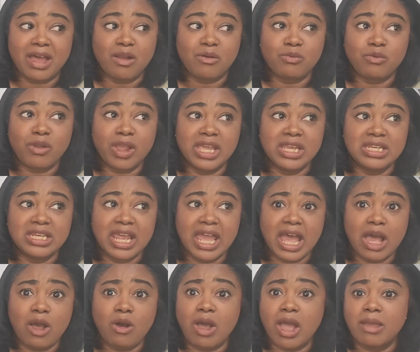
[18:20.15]
Right
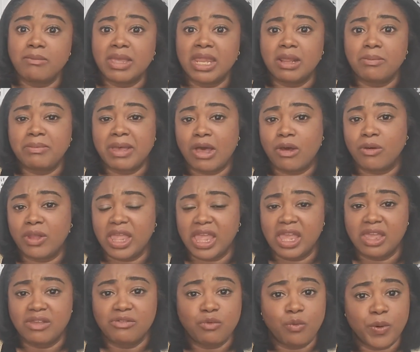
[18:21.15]
now I'm at about
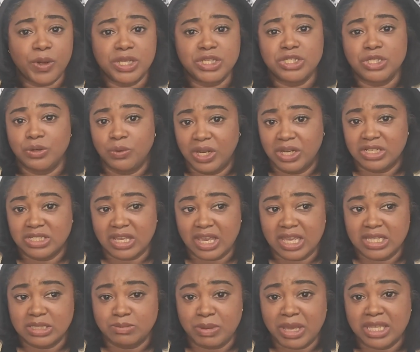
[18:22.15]
a 42-inch
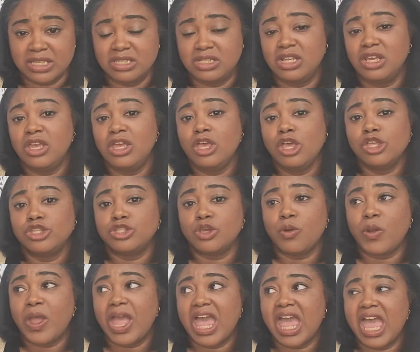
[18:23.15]
size bust.
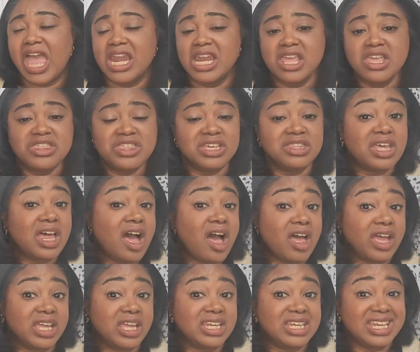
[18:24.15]
So anything that
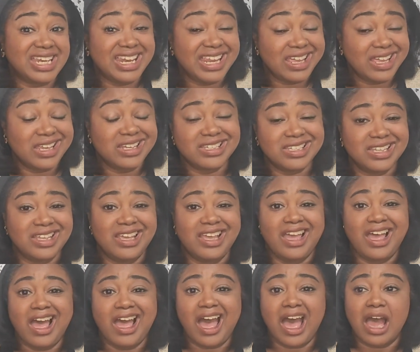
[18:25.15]
I knit,
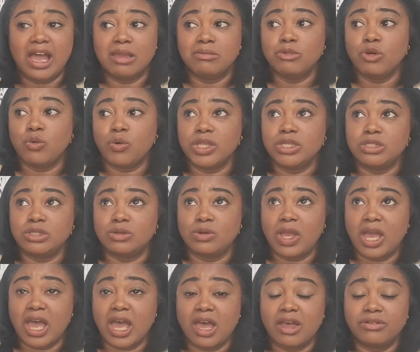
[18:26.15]
I'm going to
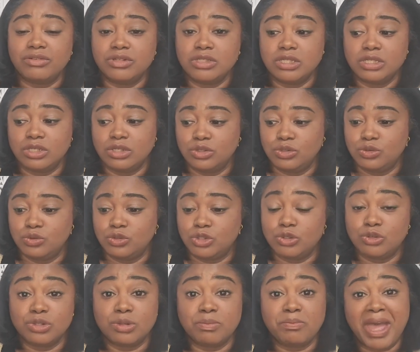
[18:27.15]
have to
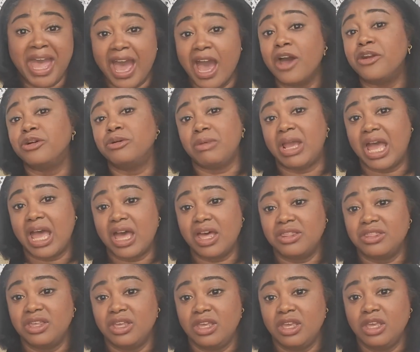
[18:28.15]
do the pattern
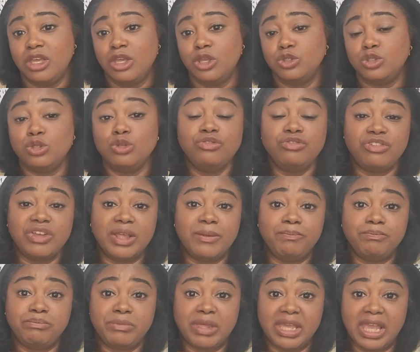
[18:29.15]
math to
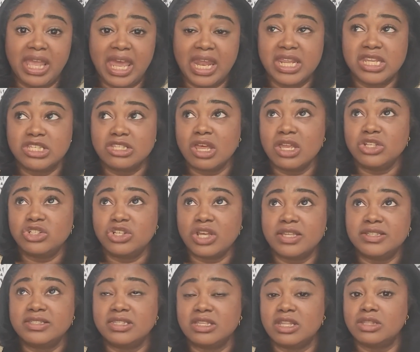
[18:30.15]
fit me. And it's not
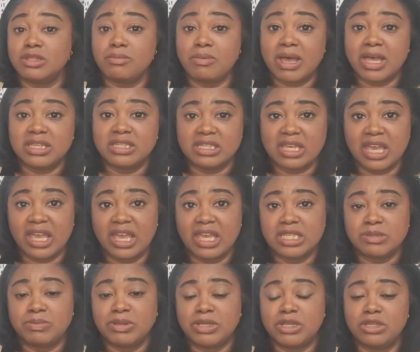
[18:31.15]
just the bust
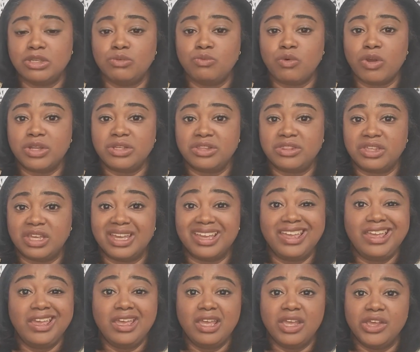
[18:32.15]
size, but you want to think,
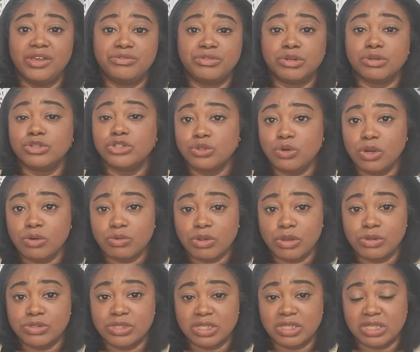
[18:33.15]
if there are short
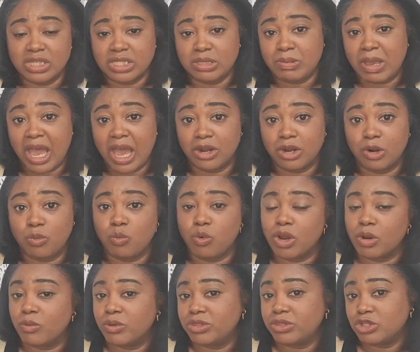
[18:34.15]
rows in this pattern,
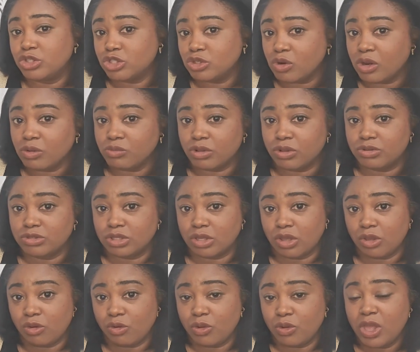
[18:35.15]
where would the short rows
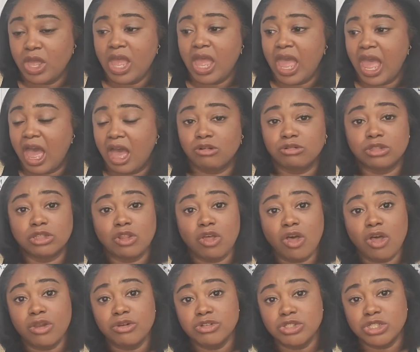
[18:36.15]
go? How
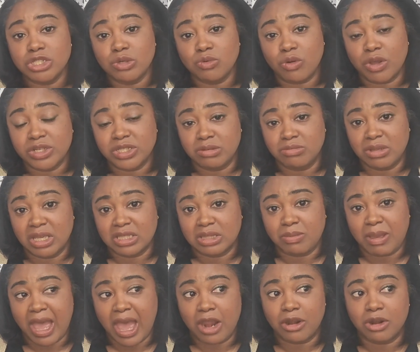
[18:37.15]
long do you want to make the
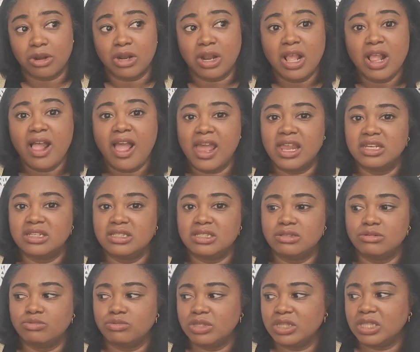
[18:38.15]
pattern? And
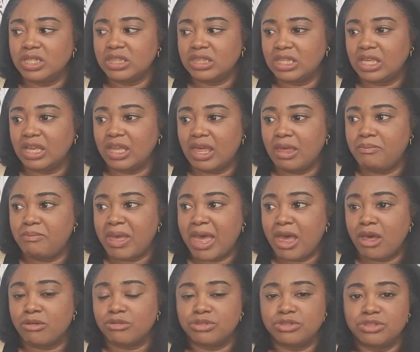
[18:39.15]
to really think
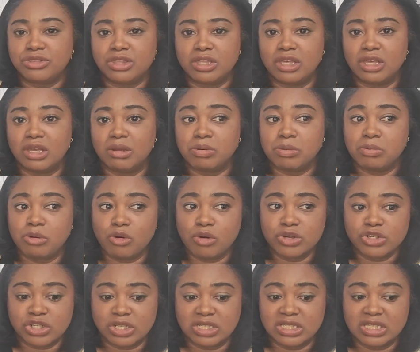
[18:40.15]
about the
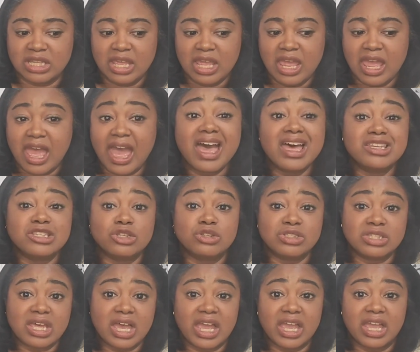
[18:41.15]
proportions as you
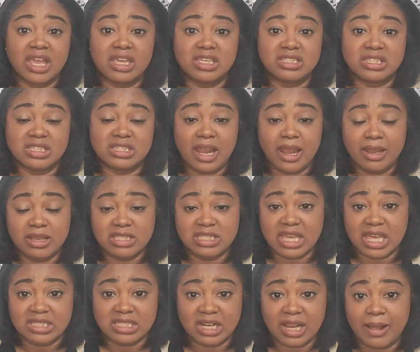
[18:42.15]
size
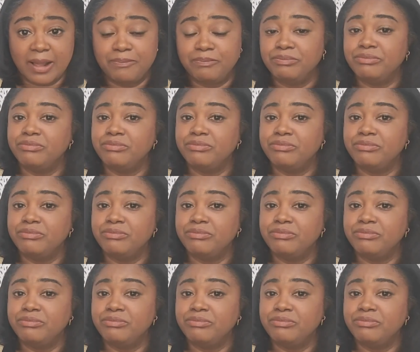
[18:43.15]
it up.